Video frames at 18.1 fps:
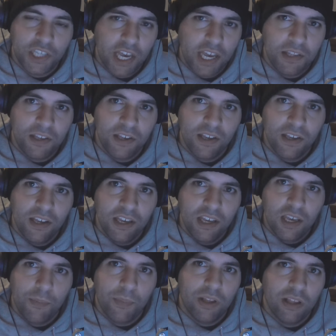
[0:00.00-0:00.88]
said
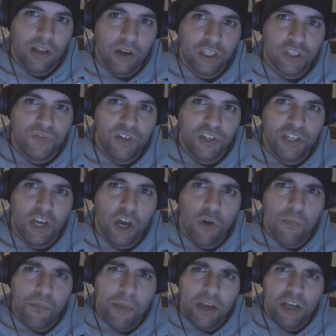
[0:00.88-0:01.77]
in my last
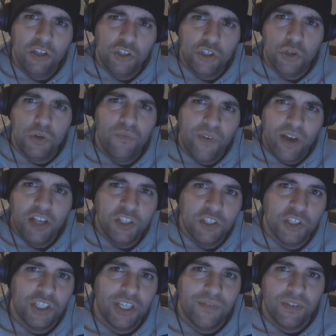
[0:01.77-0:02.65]
video, make
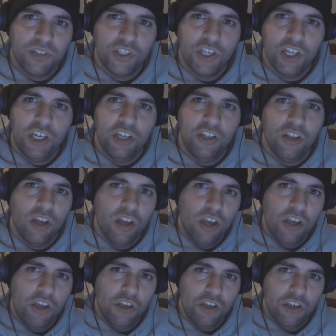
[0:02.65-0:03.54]
2017
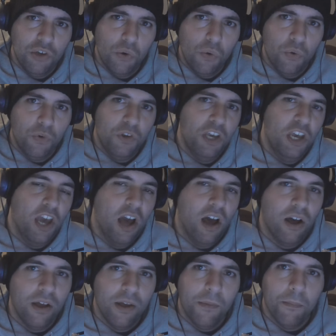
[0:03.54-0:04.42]
your
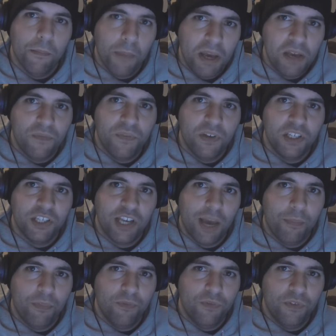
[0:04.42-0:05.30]
year. Make things
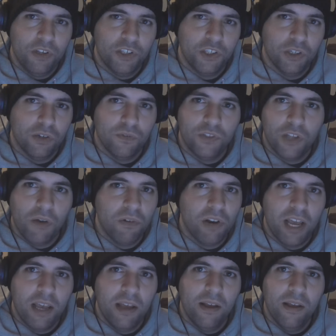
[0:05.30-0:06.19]
happen for yourself.
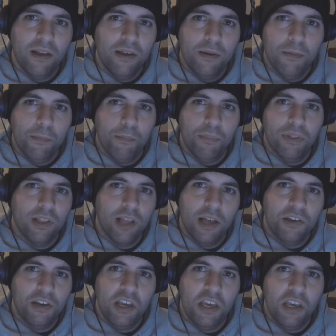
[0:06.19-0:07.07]
Don't let
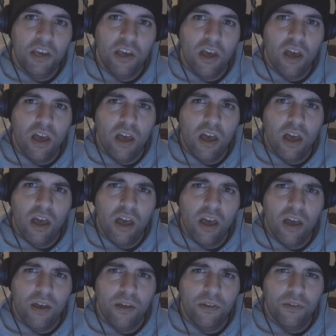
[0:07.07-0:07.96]
bloody
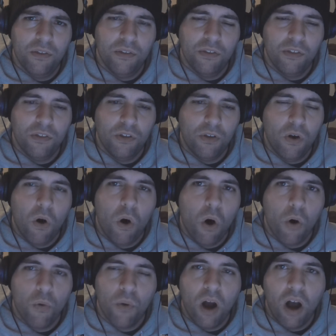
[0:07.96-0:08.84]
the
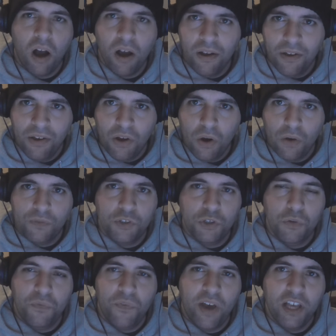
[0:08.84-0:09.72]
horror of
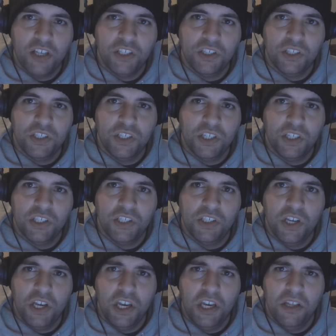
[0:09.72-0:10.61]

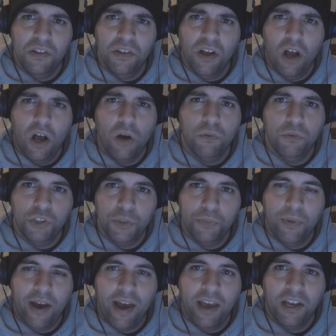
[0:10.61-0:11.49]
2016 hold
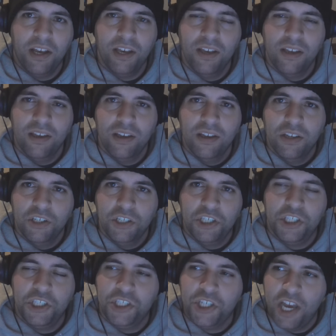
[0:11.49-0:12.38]
you back.
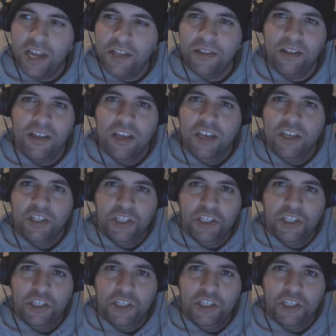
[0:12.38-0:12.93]
Shed